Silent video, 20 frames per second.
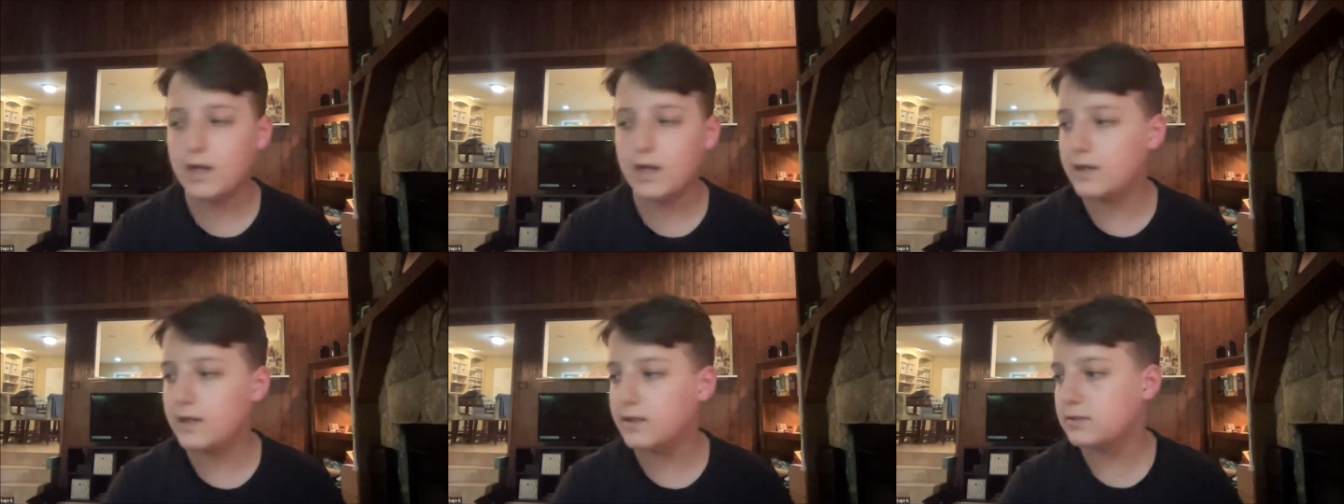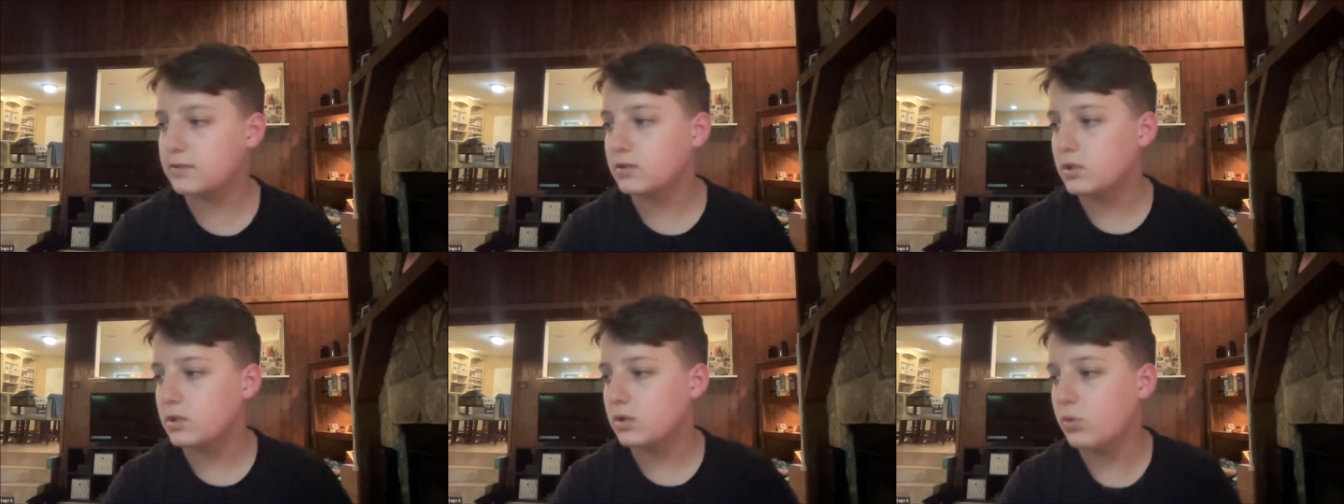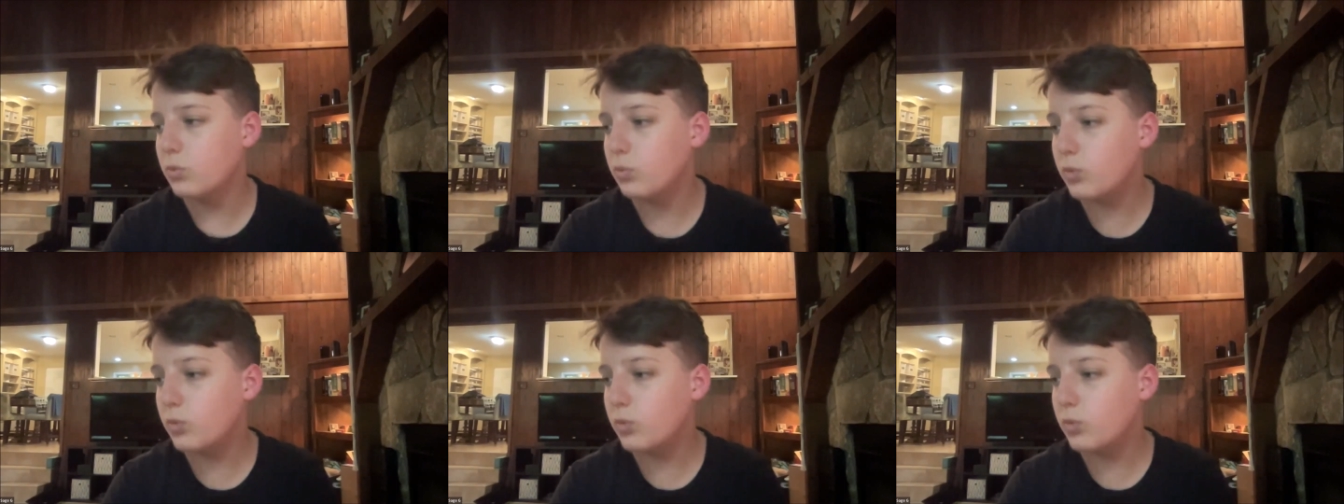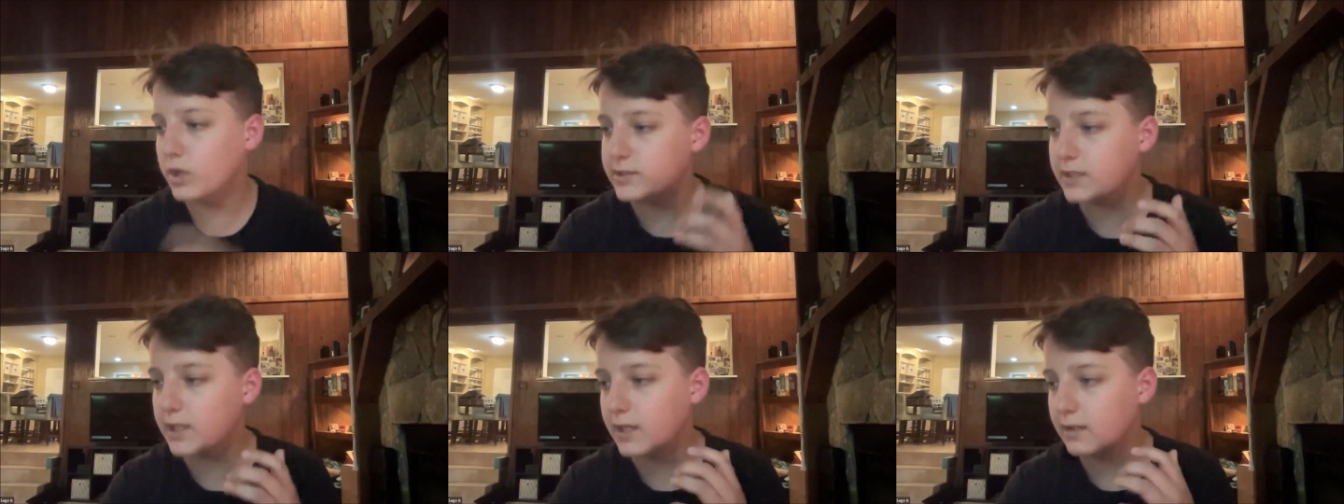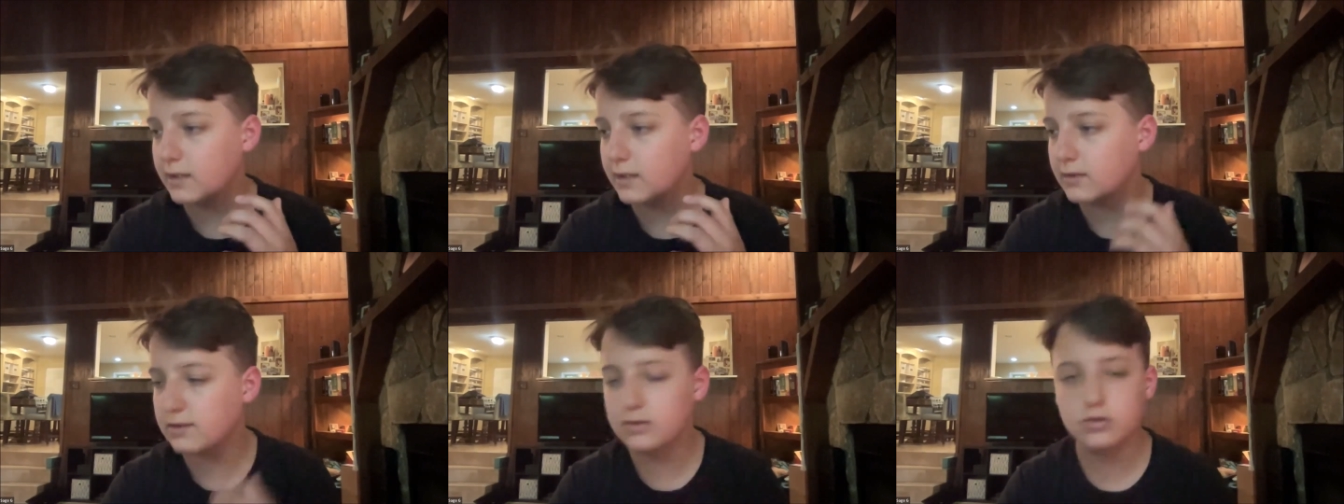who has
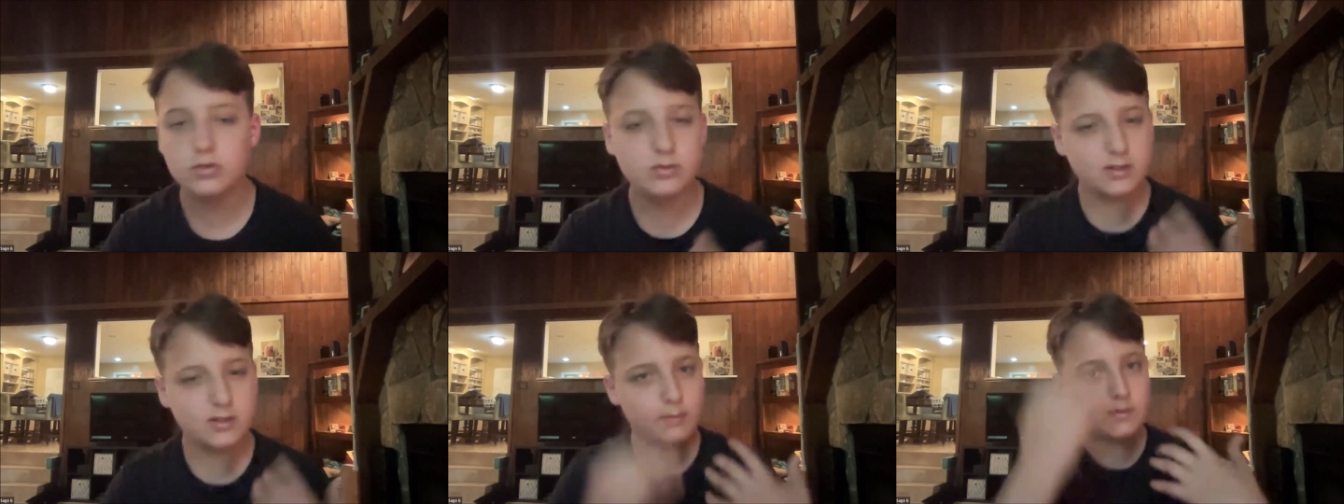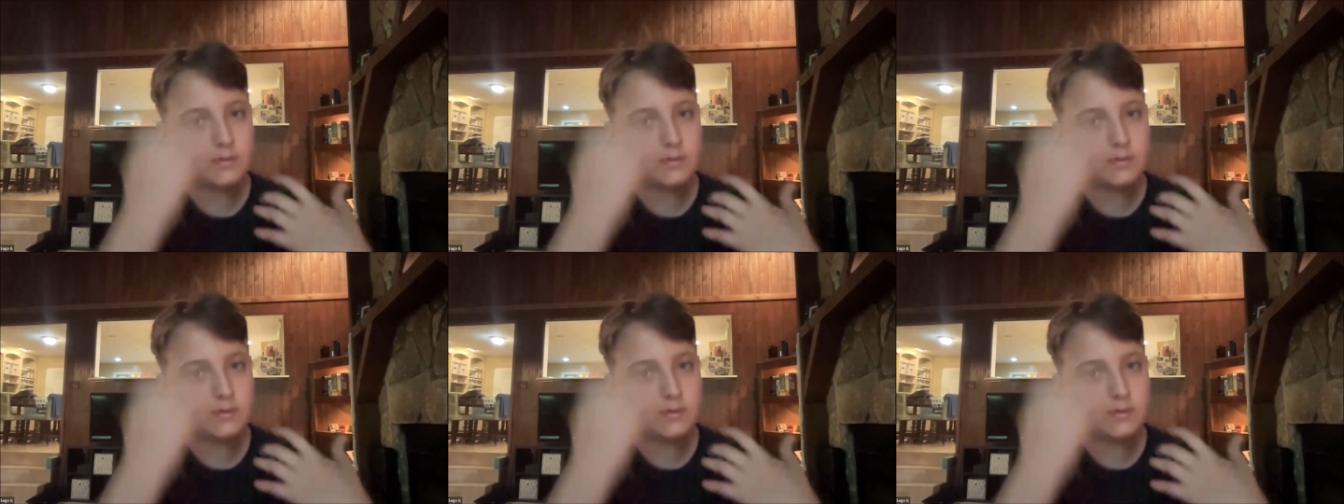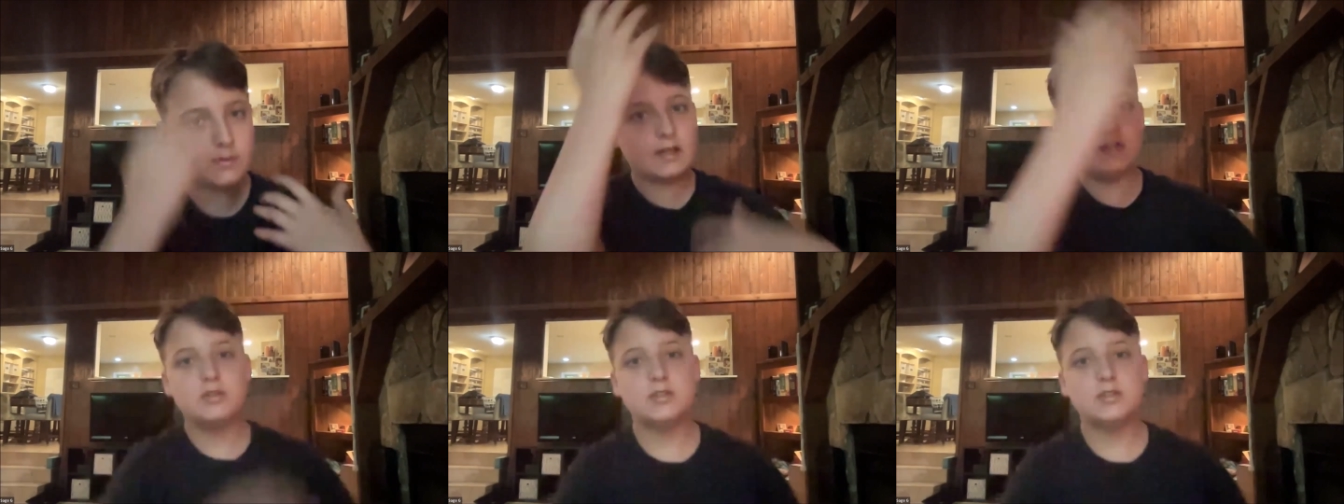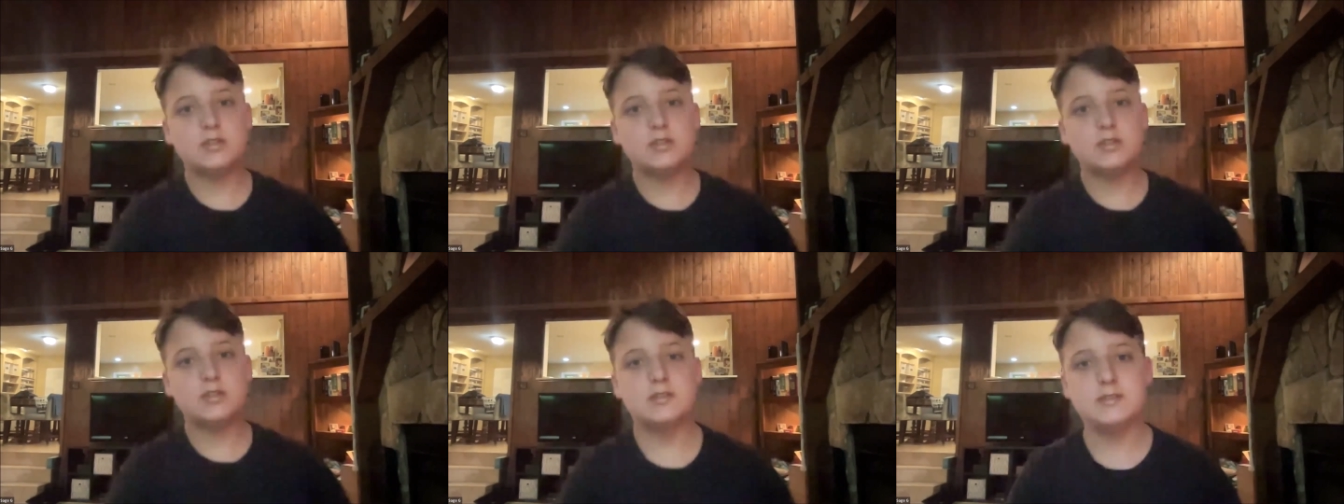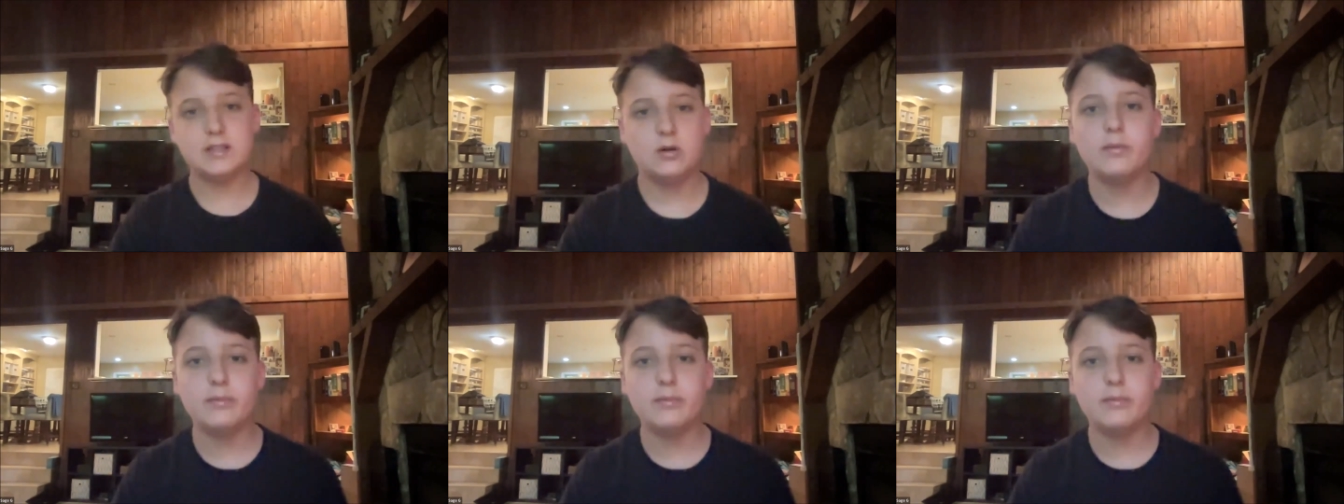real signs, something that you
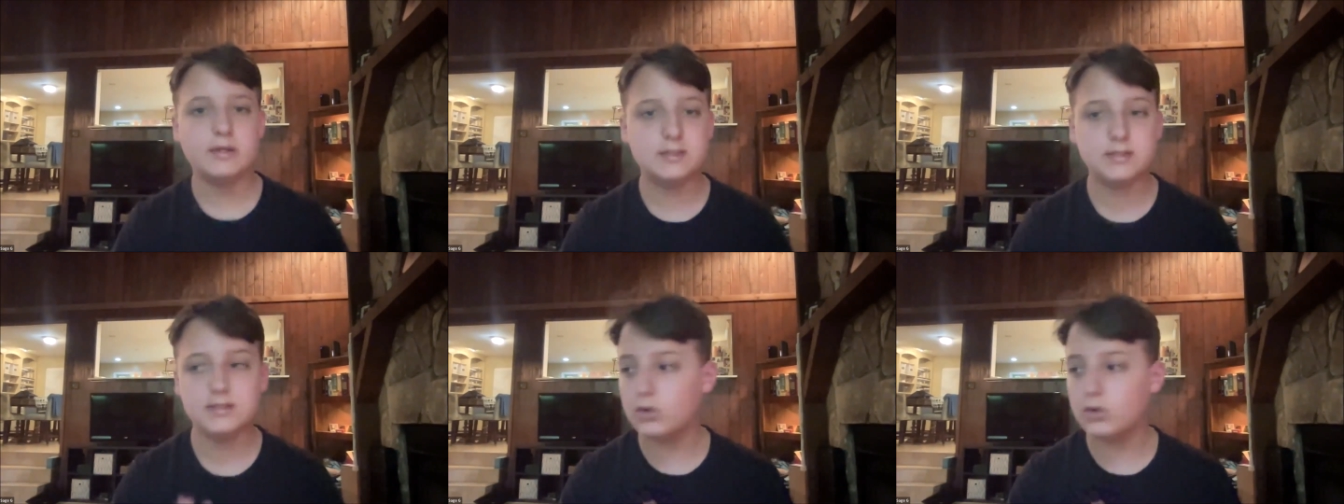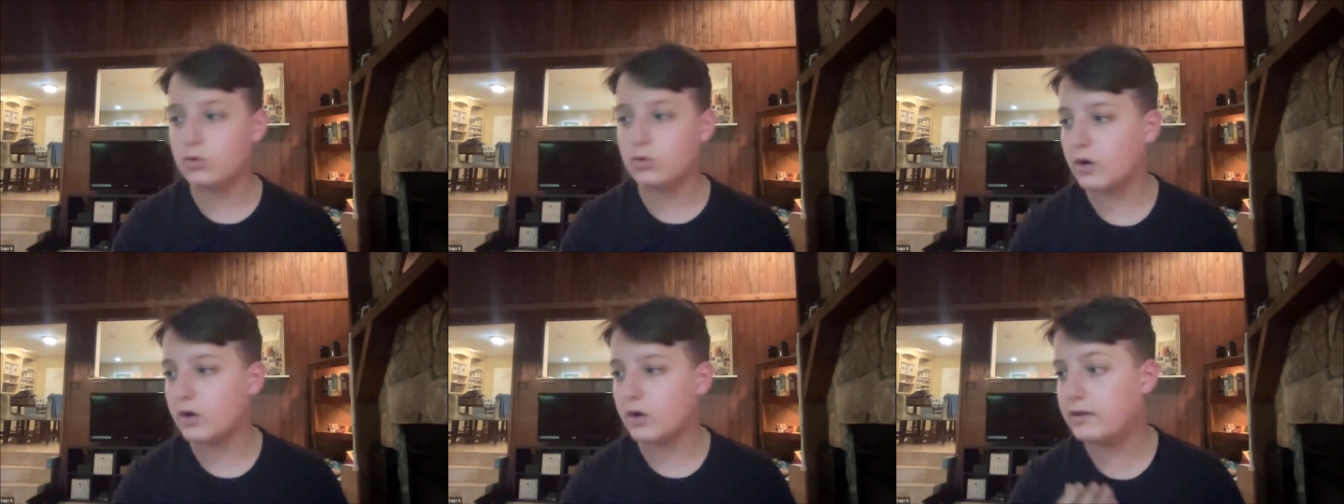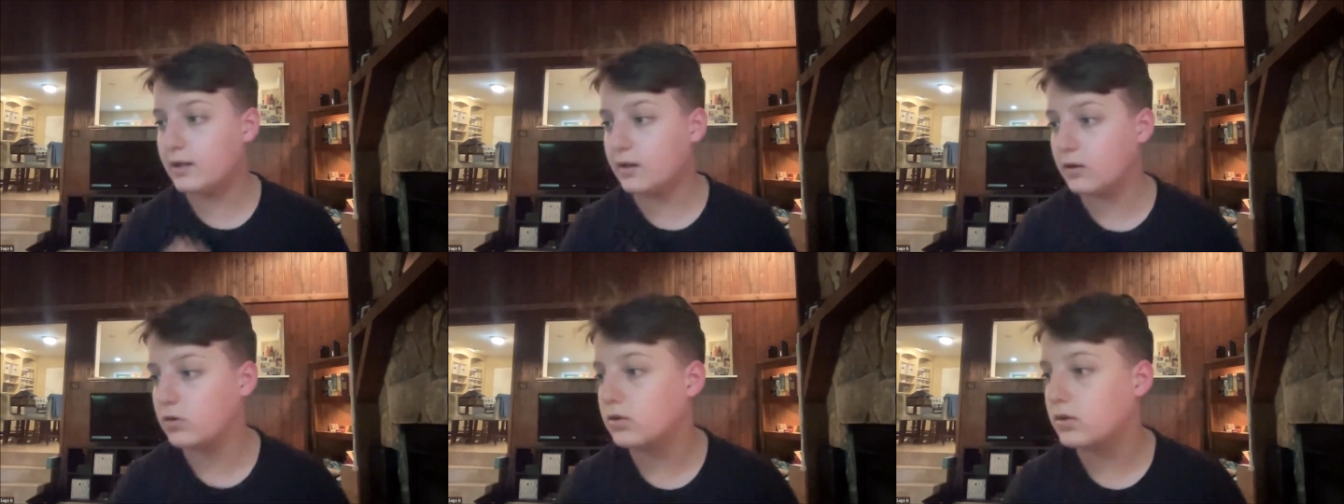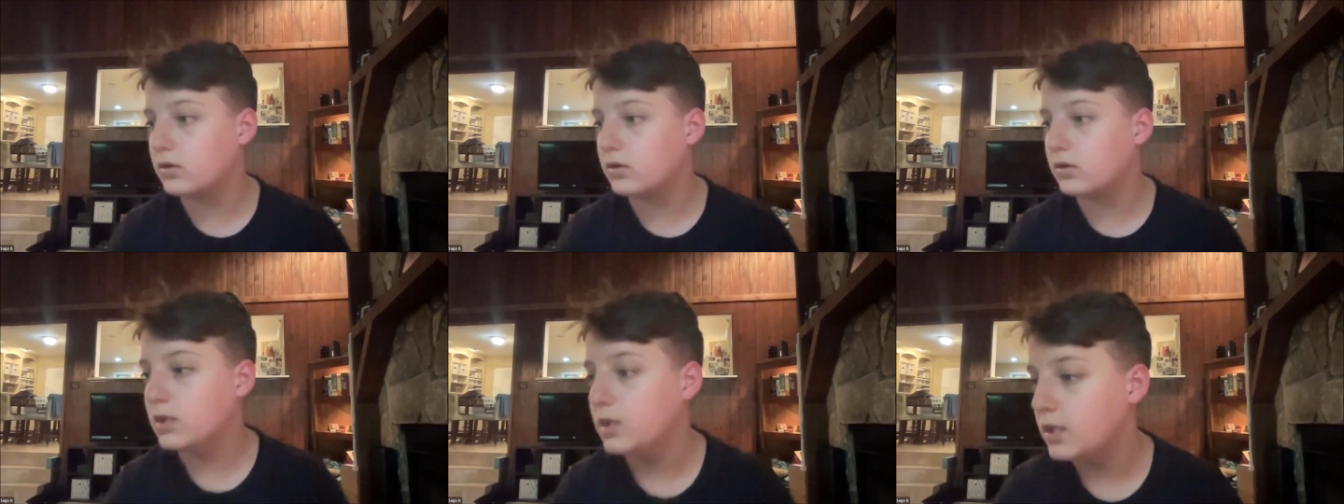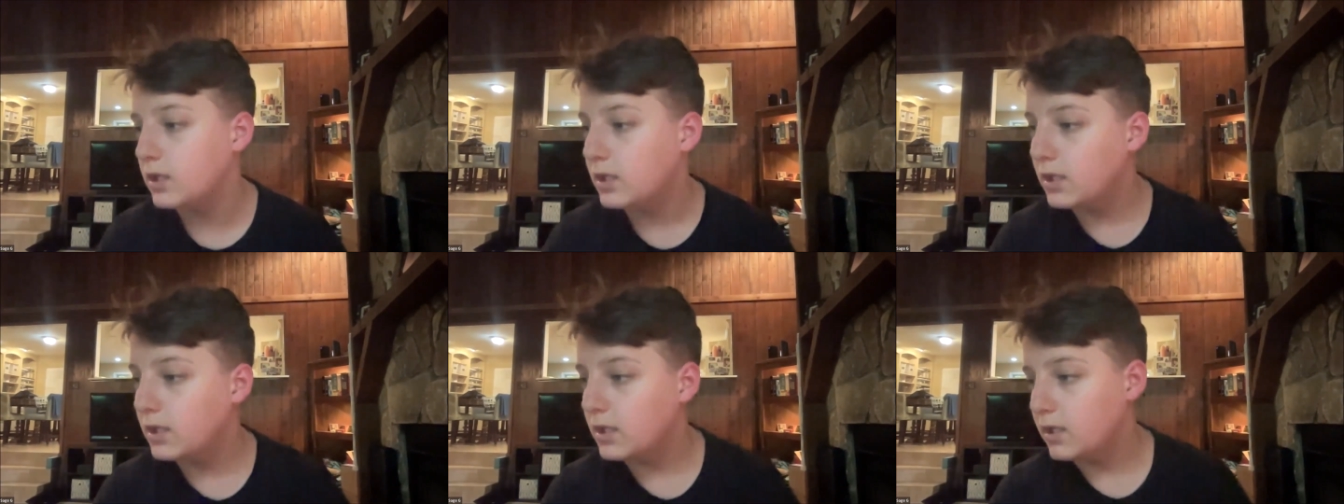can see, and we're about to see it right
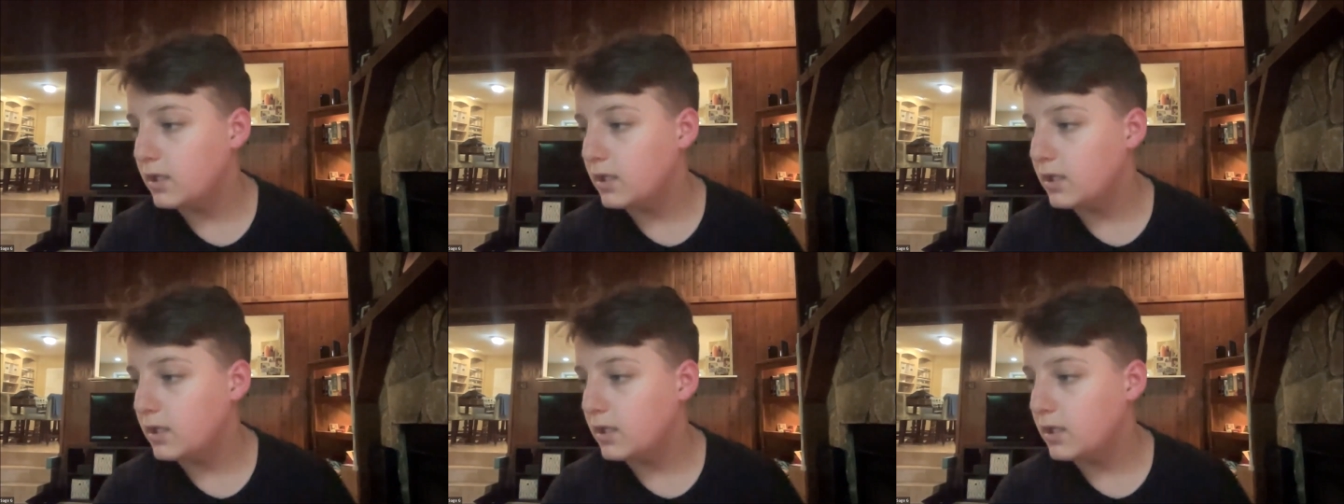now.